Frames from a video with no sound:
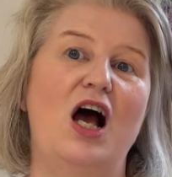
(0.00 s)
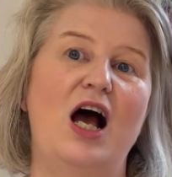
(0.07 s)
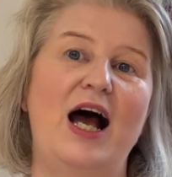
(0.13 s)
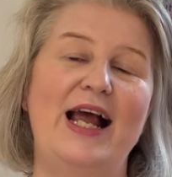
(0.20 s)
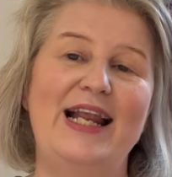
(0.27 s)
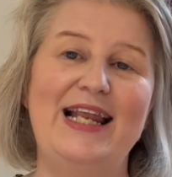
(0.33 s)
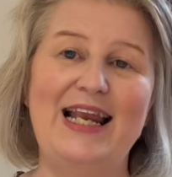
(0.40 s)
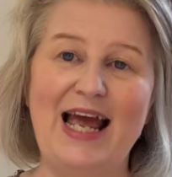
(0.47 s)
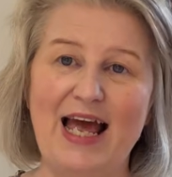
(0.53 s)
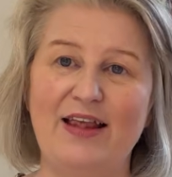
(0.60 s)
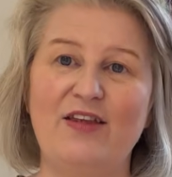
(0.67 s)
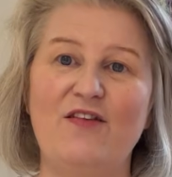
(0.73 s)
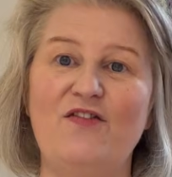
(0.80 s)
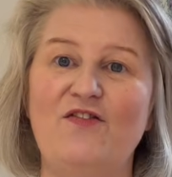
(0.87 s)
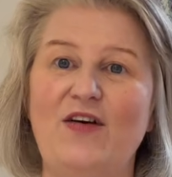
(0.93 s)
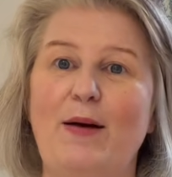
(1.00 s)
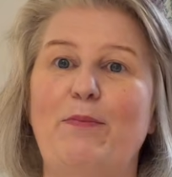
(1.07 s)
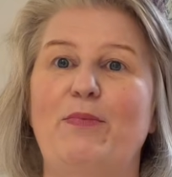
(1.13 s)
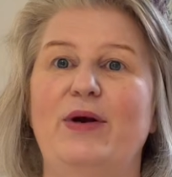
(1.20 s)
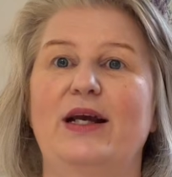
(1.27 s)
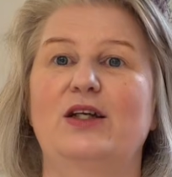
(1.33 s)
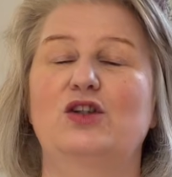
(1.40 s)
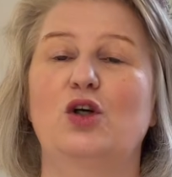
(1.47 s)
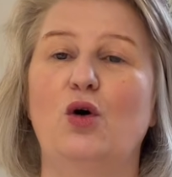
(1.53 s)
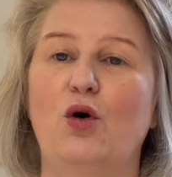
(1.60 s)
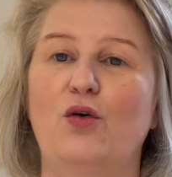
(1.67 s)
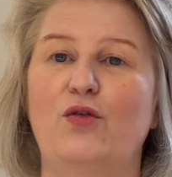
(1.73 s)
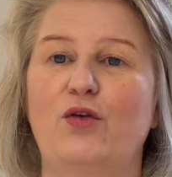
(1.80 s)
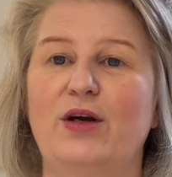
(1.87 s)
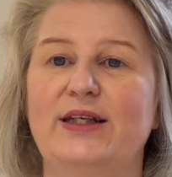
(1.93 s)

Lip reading: I let the fabric talk for